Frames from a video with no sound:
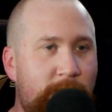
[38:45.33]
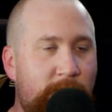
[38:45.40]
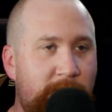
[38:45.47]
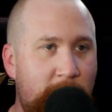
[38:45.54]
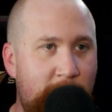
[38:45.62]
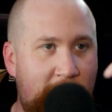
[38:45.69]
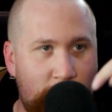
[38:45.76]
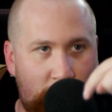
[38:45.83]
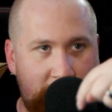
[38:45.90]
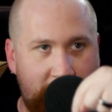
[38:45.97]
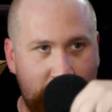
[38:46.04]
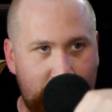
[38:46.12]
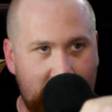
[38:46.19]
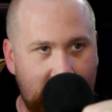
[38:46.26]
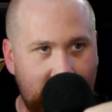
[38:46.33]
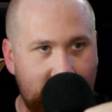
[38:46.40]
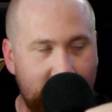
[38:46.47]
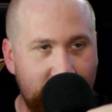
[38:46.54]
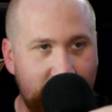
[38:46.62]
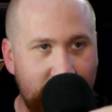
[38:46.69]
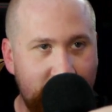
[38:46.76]
So Tim had one other pick,
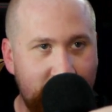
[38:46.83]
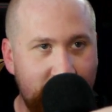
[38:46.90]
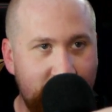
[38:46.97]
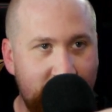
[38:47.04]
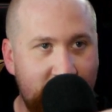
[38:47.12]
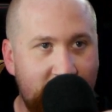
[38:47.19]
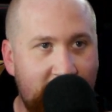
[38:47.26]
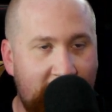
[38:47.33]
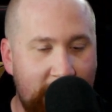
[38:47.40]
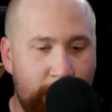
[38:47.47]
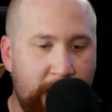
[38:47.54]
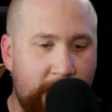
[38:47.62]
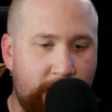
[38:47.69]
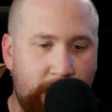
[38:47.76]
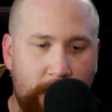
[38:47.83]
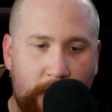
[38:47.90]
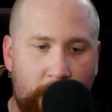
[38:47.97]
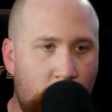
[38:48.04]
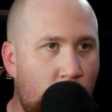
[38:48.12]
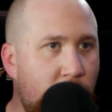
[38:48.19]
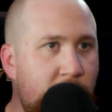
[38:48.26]
and he picks
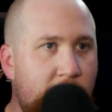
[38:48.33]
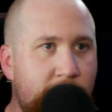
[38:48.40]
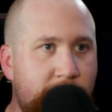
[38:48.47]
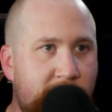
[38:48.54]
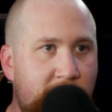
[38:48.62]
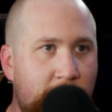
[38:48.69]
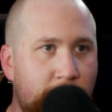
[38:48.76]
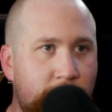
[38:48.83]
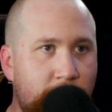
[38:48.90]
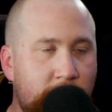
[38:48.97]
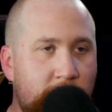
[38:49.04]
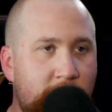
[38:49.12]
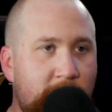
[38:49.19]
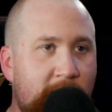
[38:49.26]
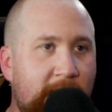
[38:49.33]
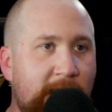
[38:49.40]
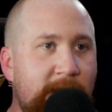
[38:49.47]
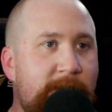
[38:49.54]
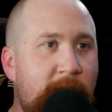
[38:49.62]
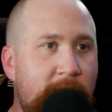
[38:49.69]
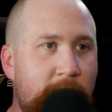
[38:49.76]
a whole nother team. And
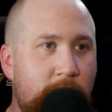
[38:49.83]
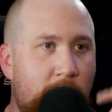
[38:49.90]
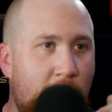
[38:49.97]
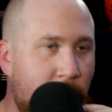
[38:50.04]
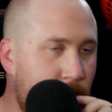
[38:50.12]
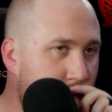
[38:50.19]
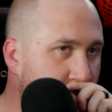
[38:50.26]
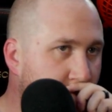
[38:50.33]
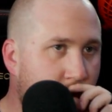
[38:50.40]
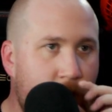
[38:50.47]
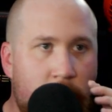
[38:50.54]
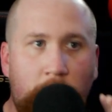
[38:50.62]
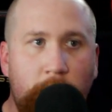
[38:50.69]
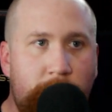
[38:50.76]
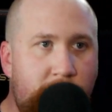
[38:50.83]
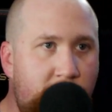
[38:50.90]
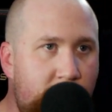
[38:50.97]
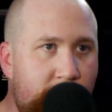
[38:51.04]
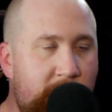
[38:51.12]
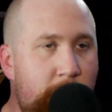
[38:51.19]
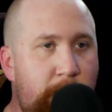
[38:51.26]
he's thinking, all right, Cloakzy
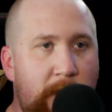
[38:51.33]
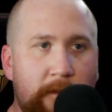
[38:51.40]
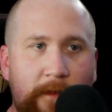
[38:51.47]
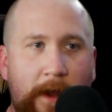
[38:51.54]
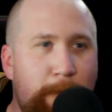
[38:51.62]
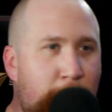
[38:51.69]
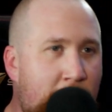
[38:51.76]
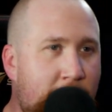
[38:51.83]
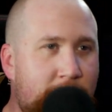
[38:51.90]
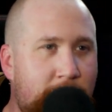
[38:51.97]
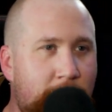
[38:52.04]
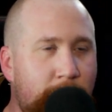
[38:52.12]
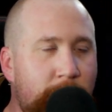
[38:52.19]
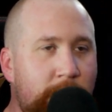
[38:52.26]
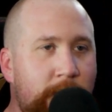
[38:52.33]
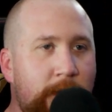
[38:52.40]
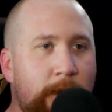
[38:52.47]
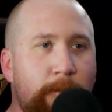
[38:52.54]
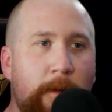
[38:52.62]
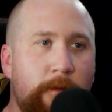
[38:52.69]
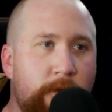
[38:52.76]
and TP, if I didn't pick them,
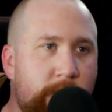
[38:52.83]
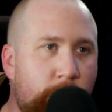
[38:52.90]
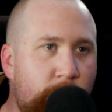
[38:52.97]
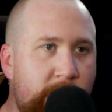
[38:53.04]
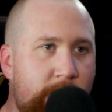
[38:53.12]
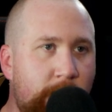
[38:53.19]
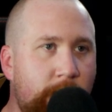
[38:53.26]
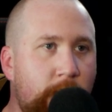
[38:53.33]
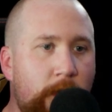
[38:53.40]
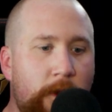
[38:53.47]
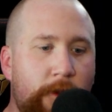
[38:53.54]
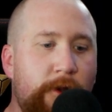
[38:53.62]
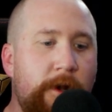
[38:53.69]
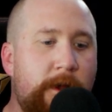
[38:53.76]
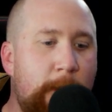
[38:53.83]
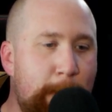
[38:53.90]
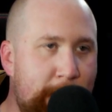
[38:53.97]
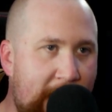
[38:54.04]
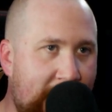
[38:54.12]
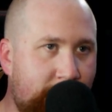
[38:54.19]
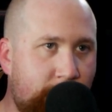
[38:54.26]
maybe there's a reason. They're going to come
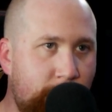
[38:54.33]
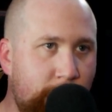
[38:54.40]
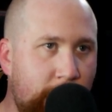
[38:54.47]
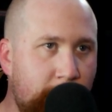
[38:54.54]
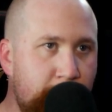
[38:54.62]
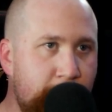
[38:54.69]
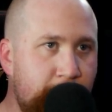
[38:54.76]
back to me.